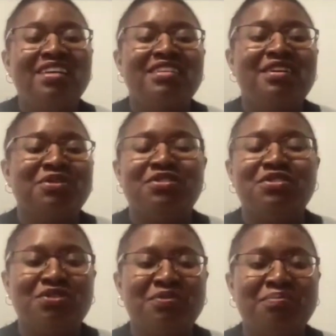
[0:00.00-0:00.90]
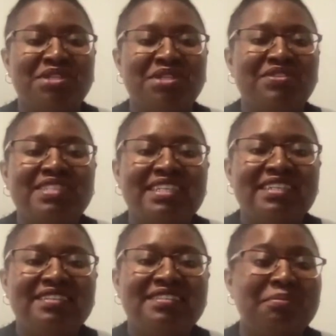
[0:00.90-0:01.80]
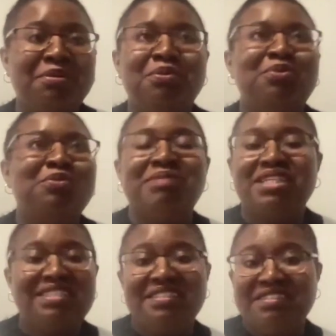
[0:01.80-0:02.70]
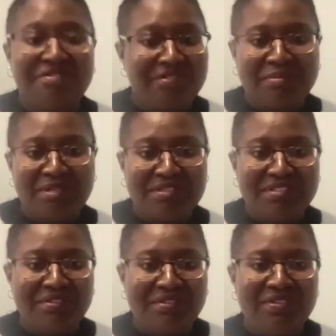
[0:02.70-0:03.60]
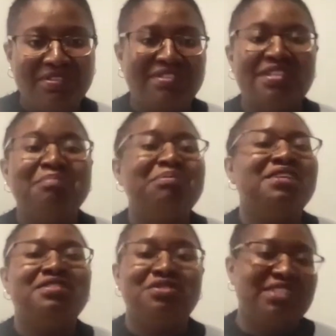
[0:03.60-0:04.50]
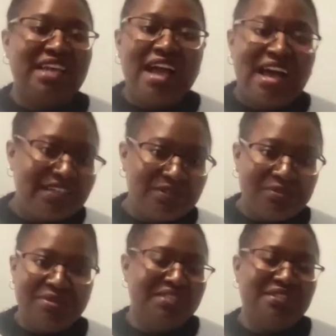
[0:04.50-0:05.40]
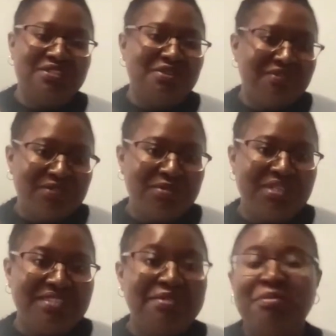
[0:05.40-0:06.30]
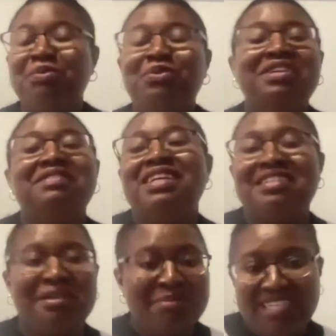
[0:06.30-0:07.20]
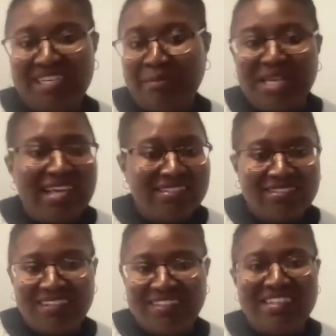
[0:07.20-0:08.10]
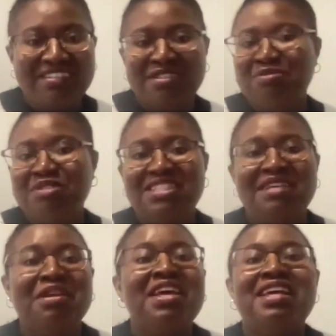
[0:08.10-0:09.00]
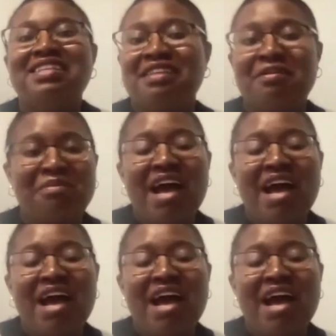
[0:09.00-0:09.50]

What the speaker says: that was used to build it, some people will mention different materials based on the hardware and the software. Some people even end up saying plastics, others will say some